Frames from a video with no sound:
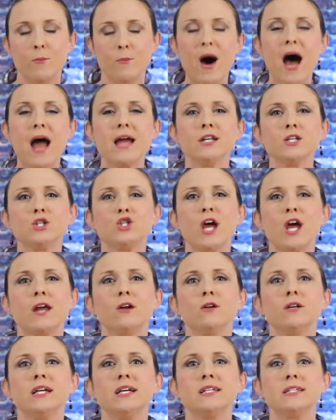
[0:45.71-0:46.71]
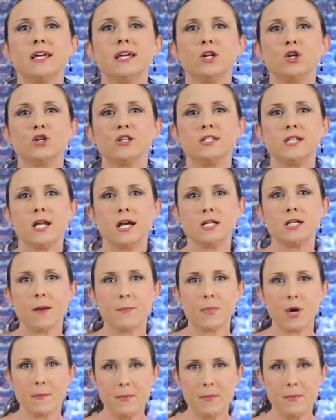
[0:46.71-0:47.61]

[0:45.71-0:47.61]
Biden channeled his inner stand-up